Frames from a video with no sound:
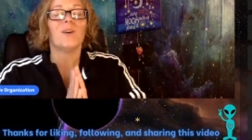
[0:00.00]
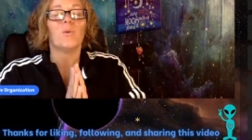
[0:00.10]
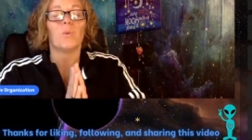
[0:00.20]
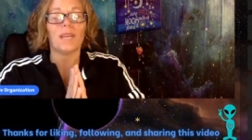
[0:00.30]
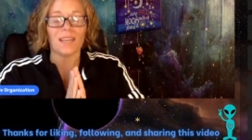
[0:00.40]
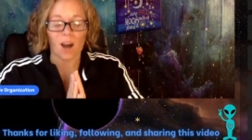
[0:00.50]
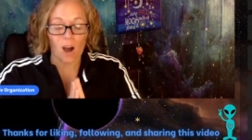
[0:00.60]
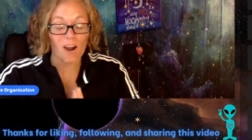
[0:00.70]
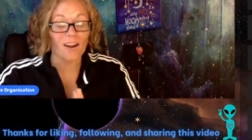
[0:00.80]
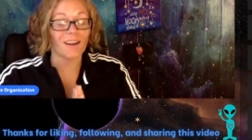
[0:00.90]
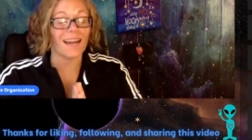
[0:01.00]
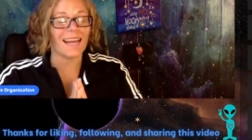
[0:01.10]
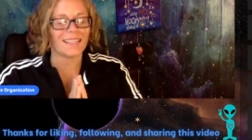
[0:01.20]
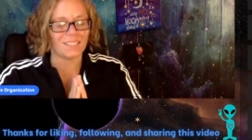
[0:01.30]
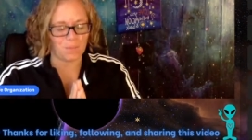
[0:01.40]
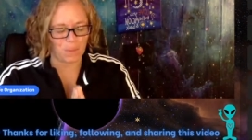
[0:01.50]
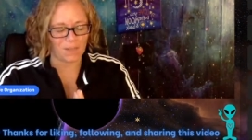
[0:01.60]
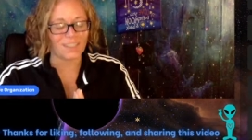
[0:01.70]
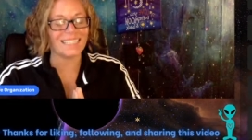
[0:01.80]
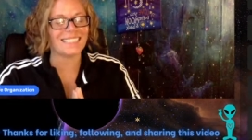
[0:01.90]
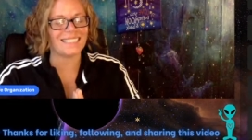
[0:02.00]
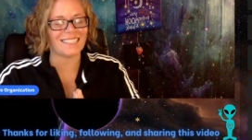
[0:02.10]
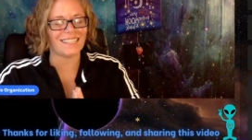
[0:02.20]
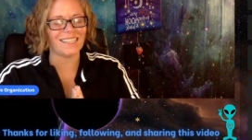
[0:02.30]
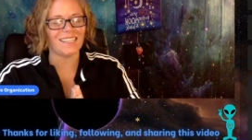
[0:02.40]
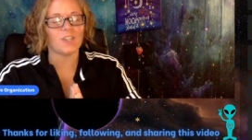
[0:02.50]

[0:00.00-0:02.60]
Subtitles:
we are experiencing